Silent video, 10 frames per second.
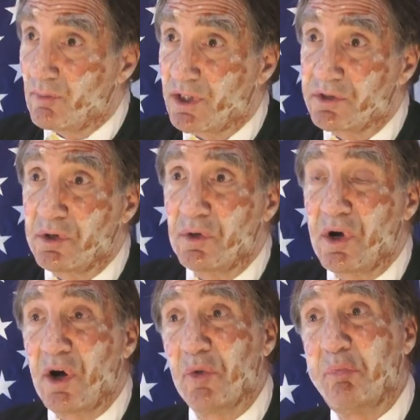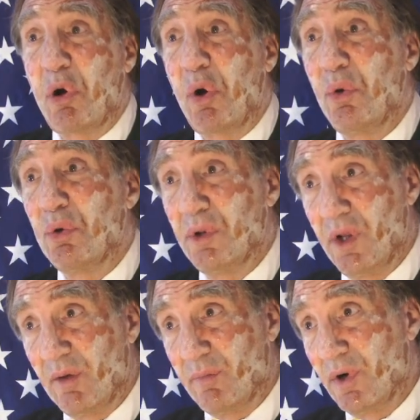my so-called poll
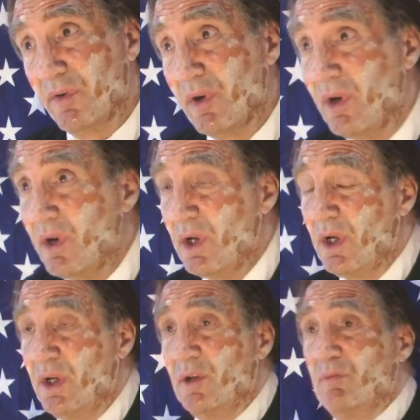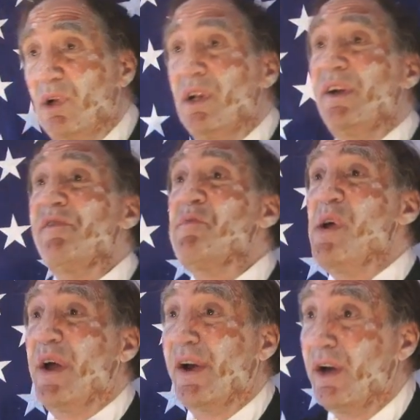numbers. Believe
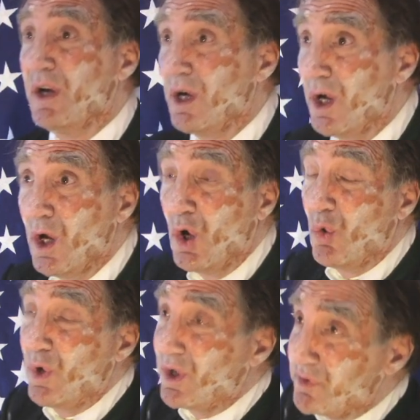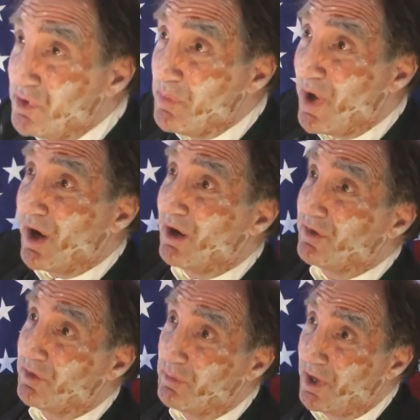me, we'll do better
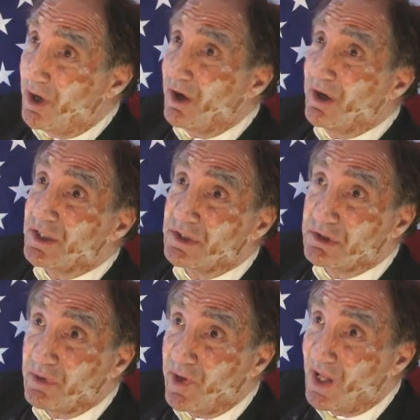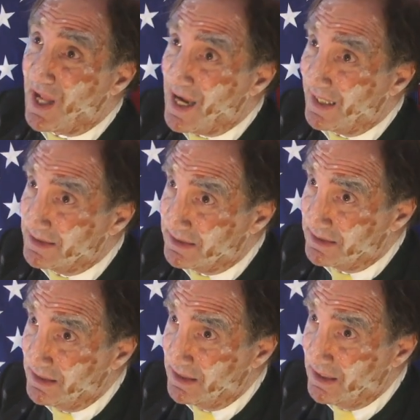as Americans realize
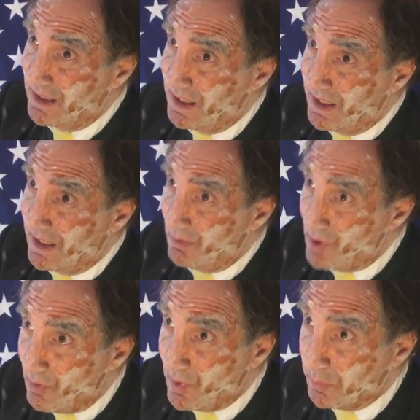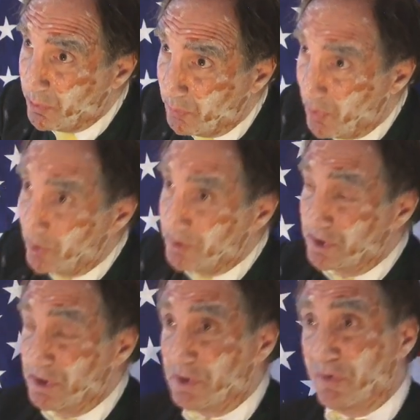that what we're
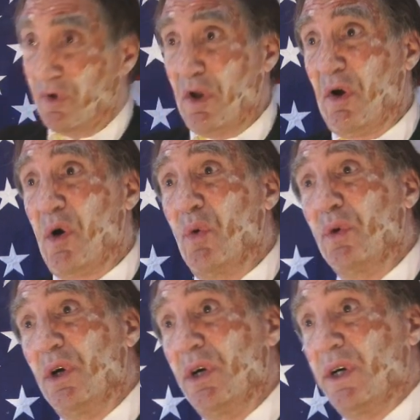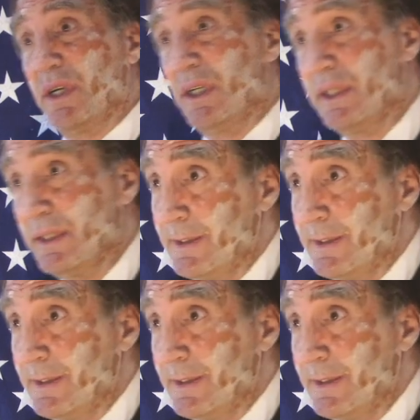proposing is for their own good.